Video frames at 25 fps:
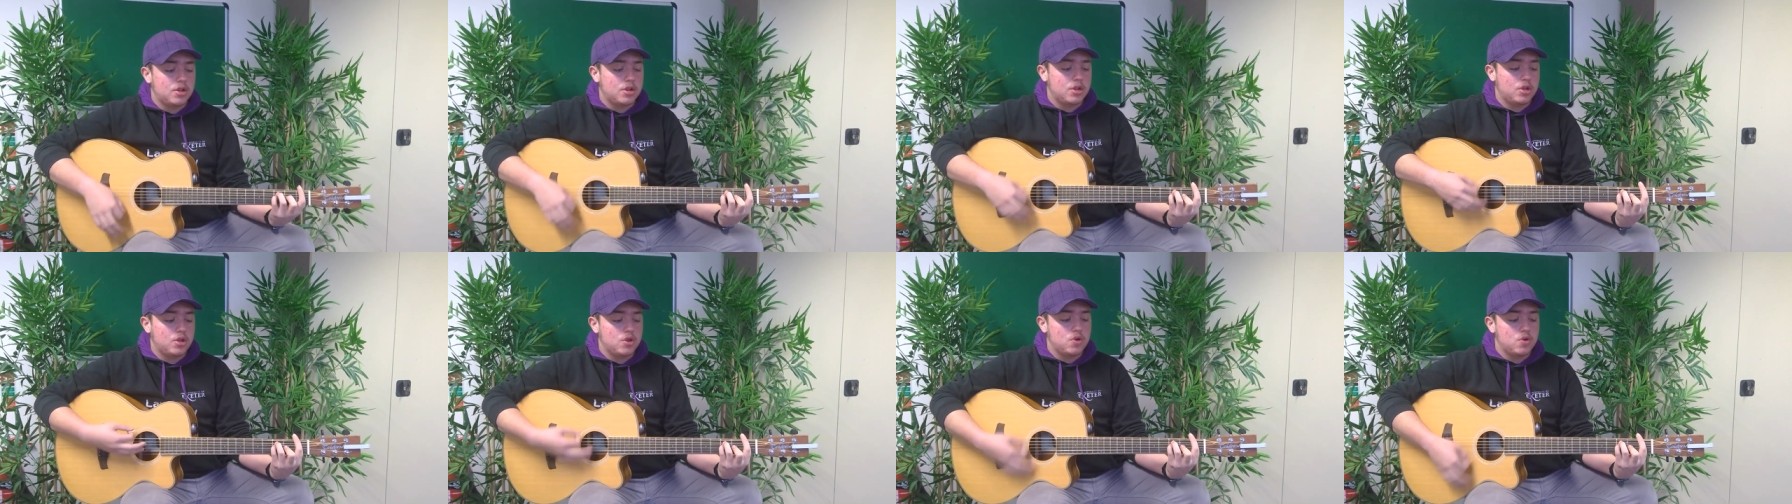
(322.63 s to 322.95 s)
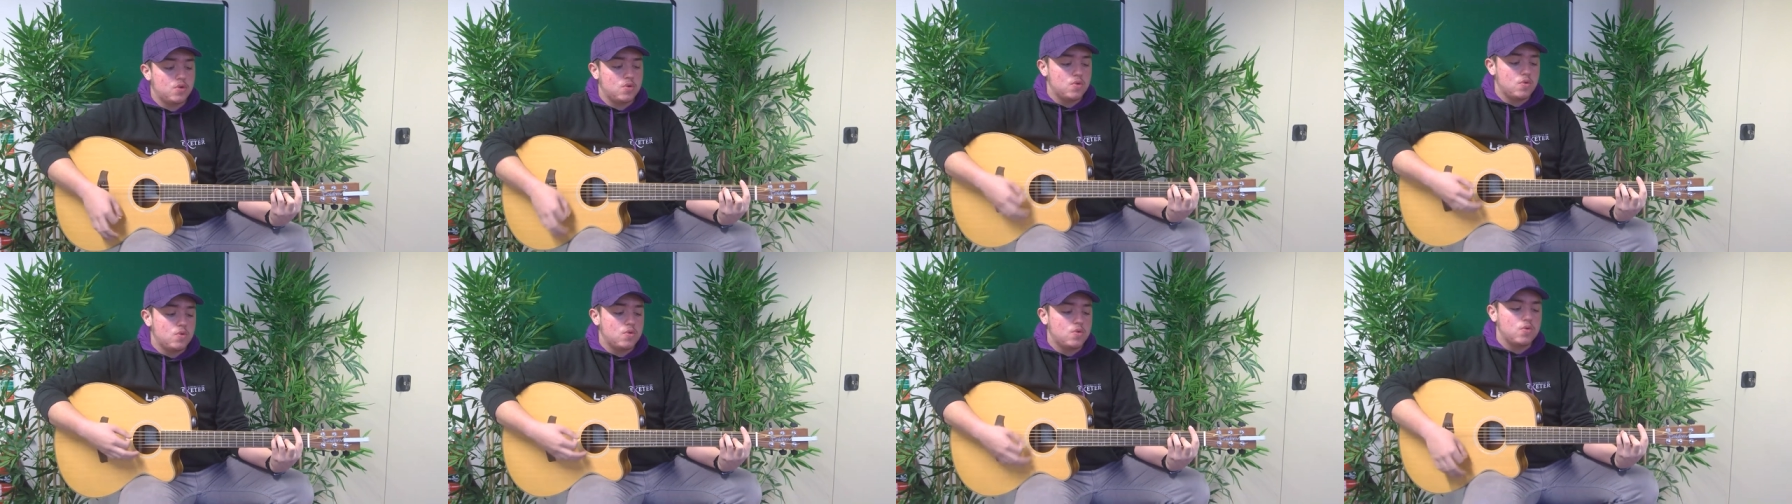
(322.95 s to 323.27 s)
and
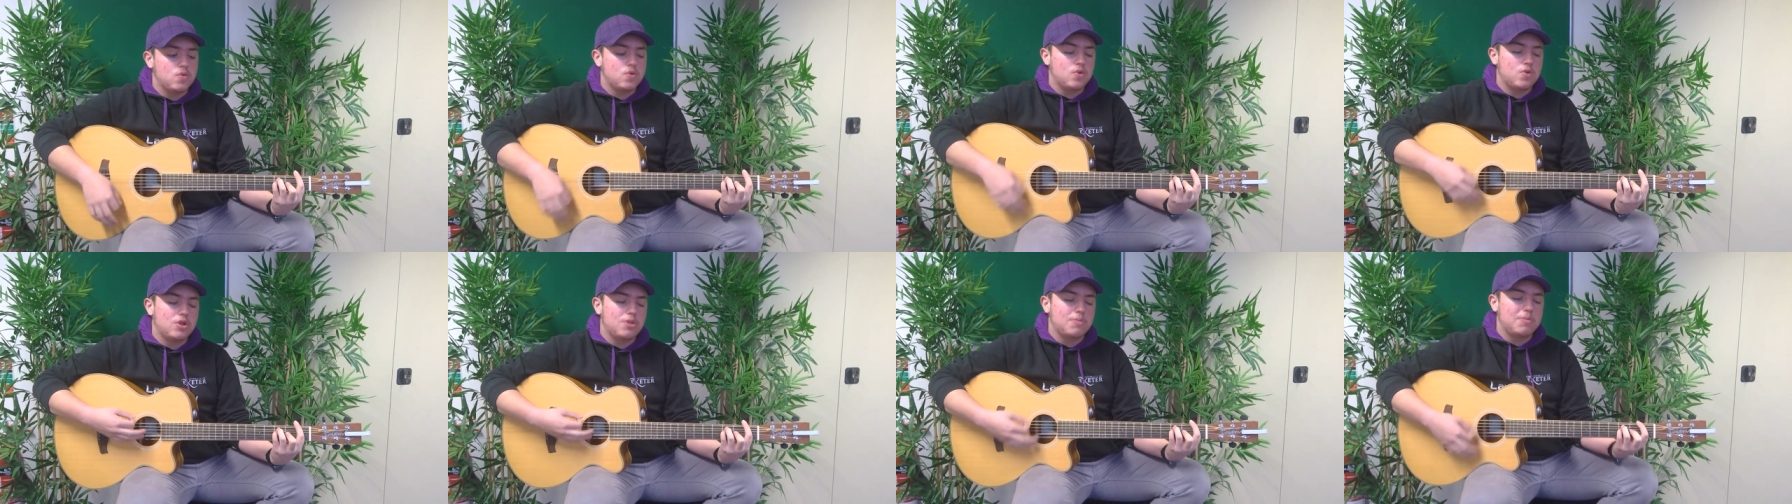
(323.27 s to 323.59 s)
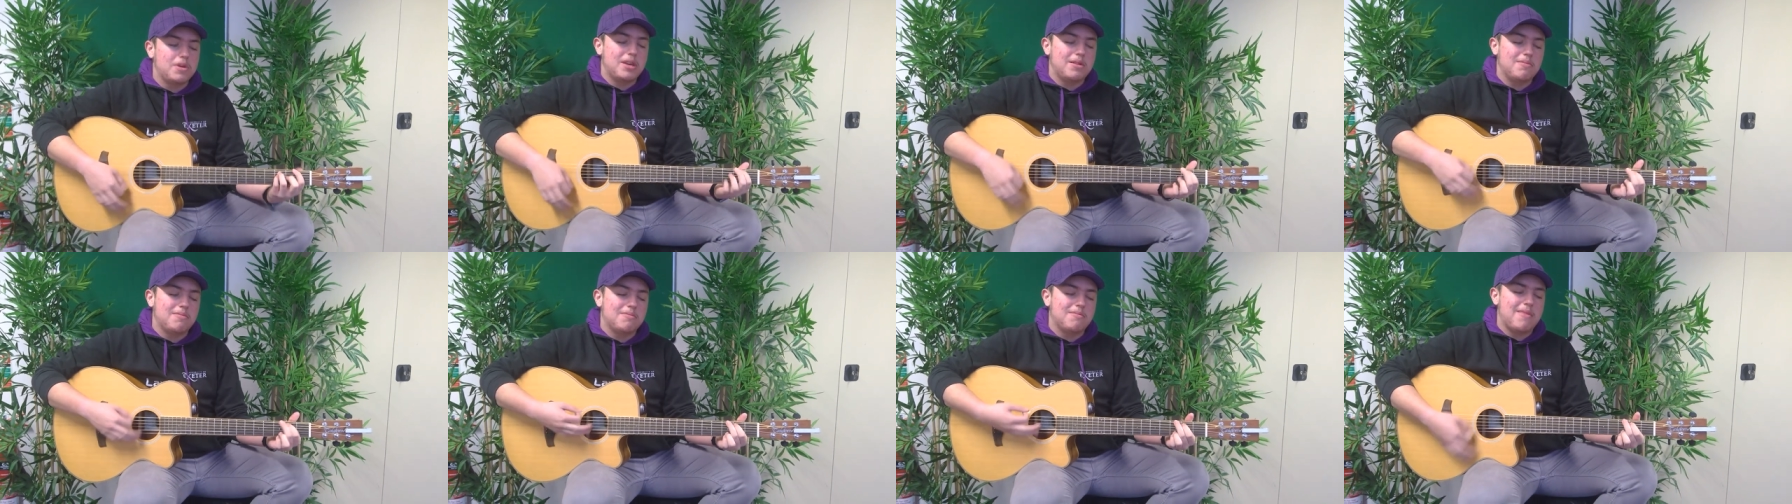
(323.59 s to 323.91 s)
you'll
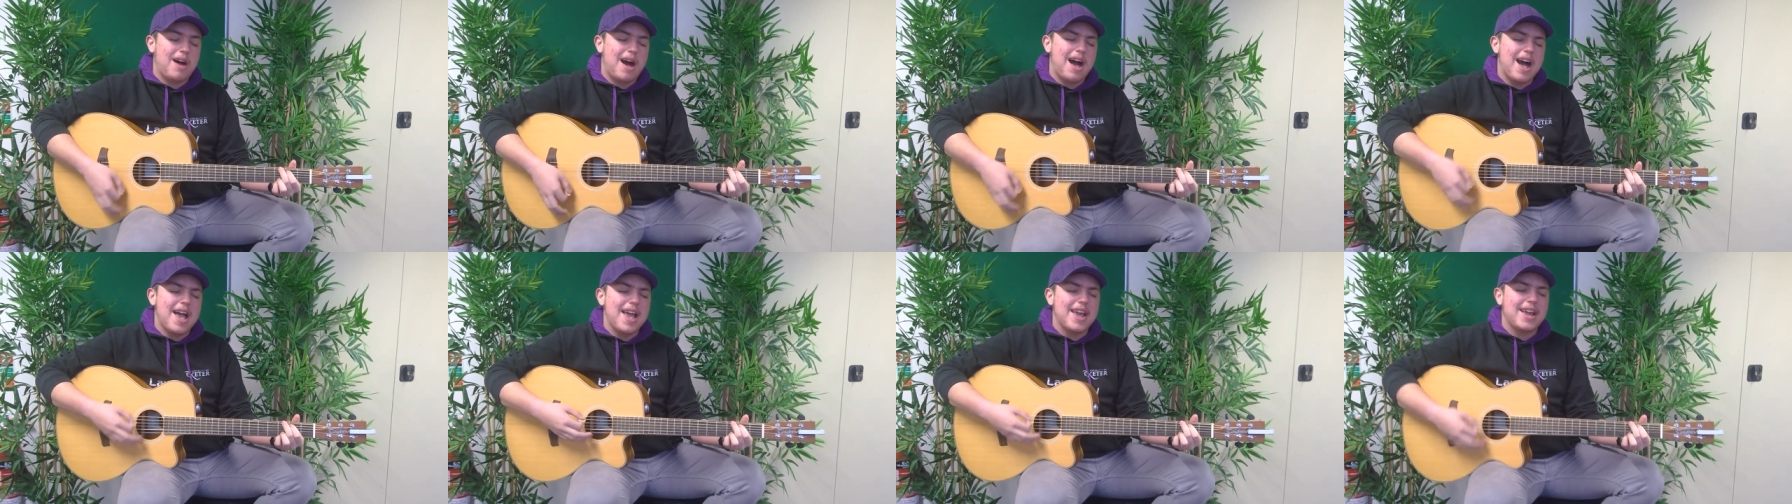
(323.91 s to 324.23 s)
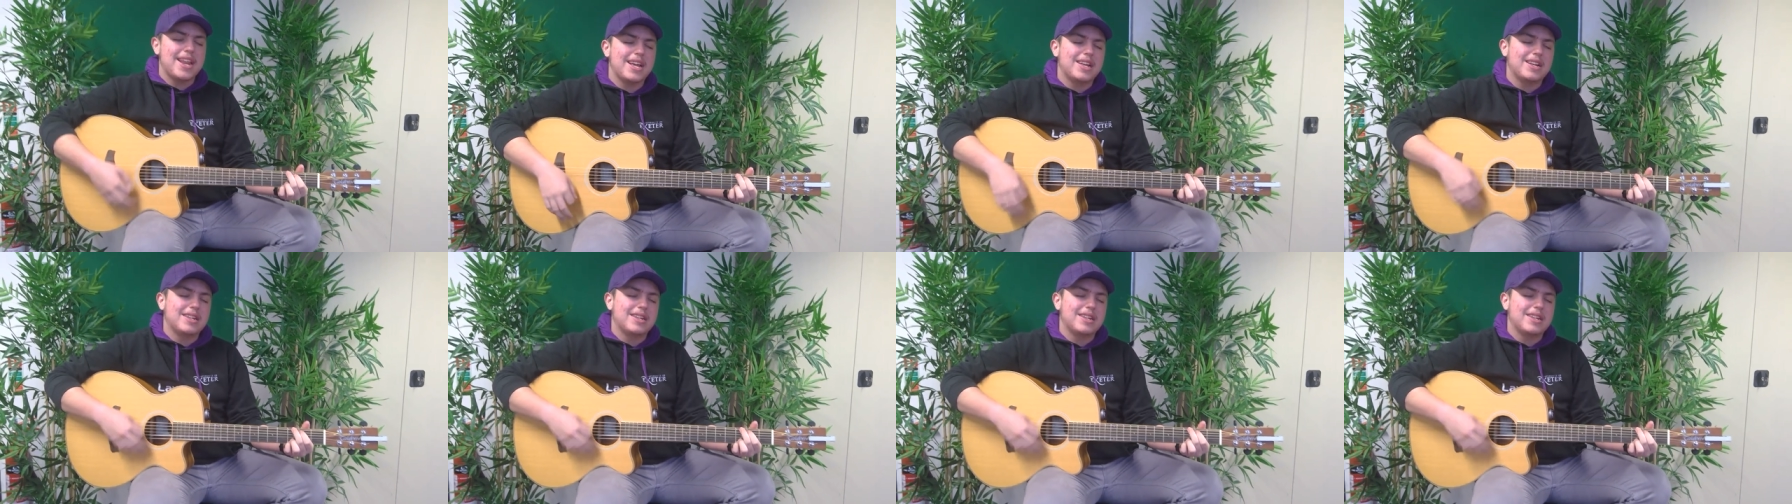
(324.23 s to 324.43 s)
be mine,